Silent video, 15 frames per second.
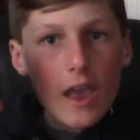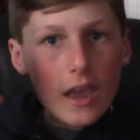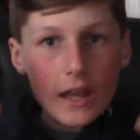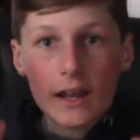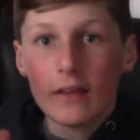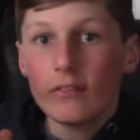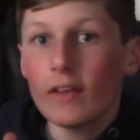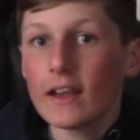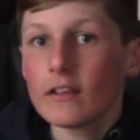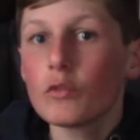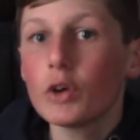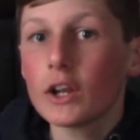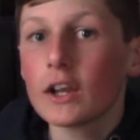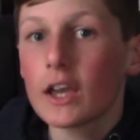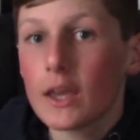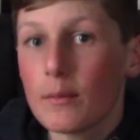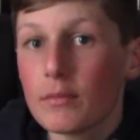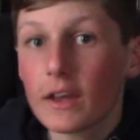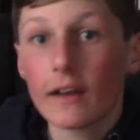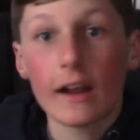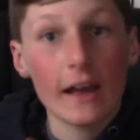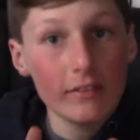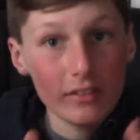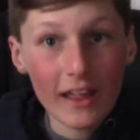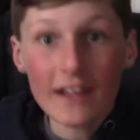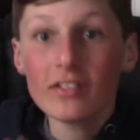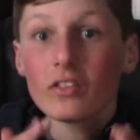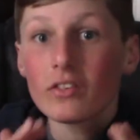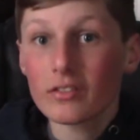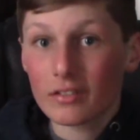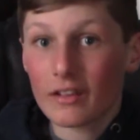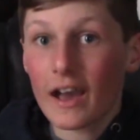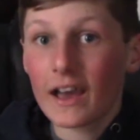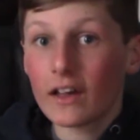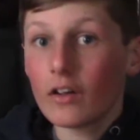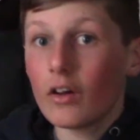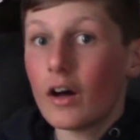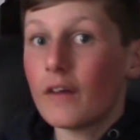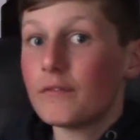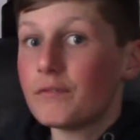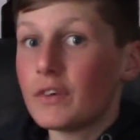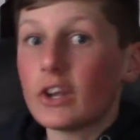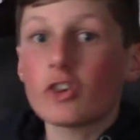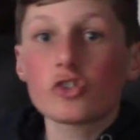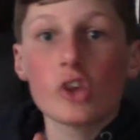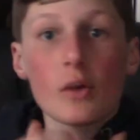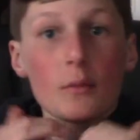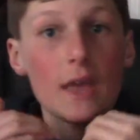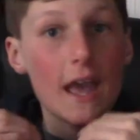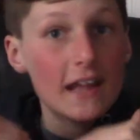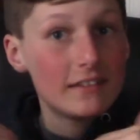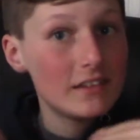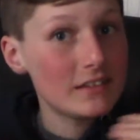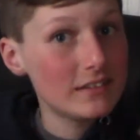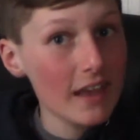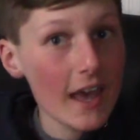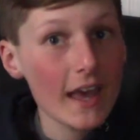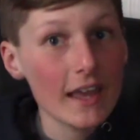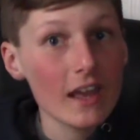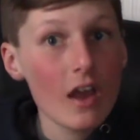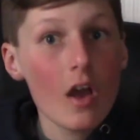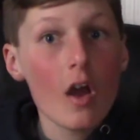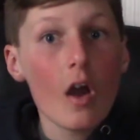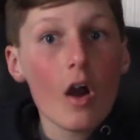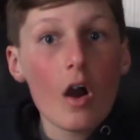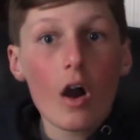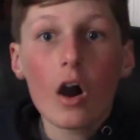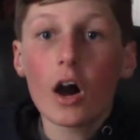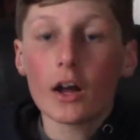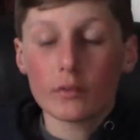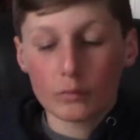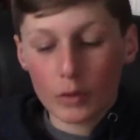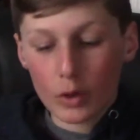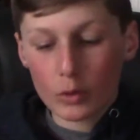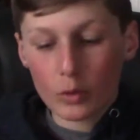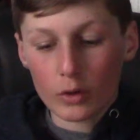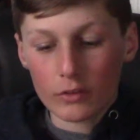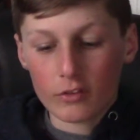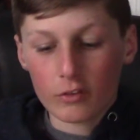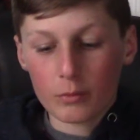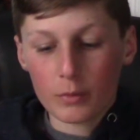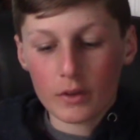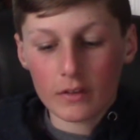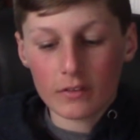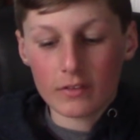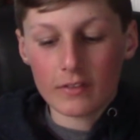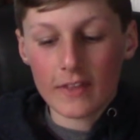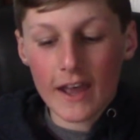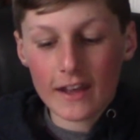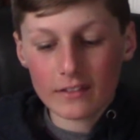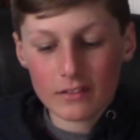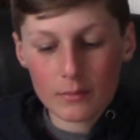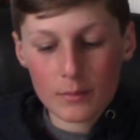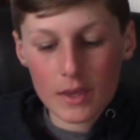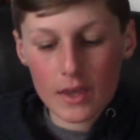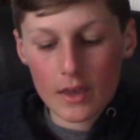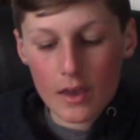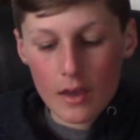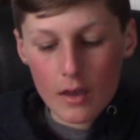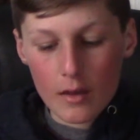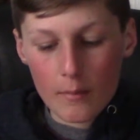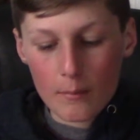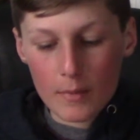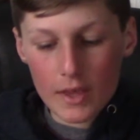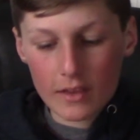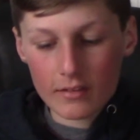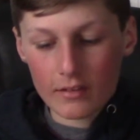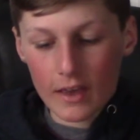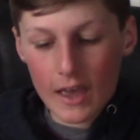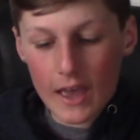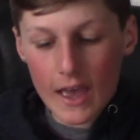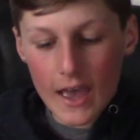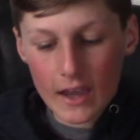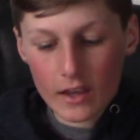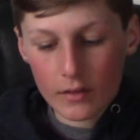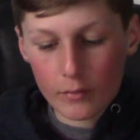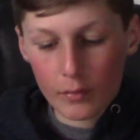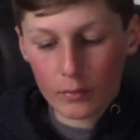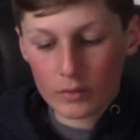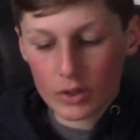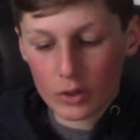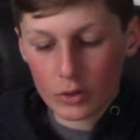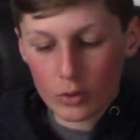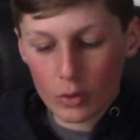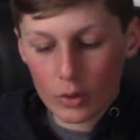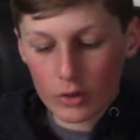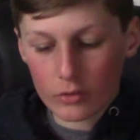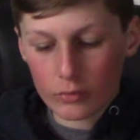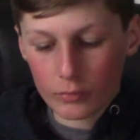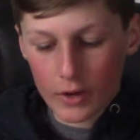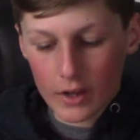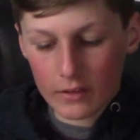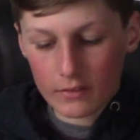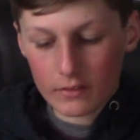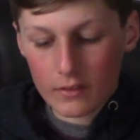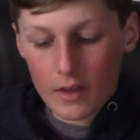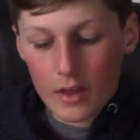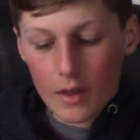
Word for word: And I like when it came down. I like the style of finish that we had today on road courses because that to me makes a heck of a road course race.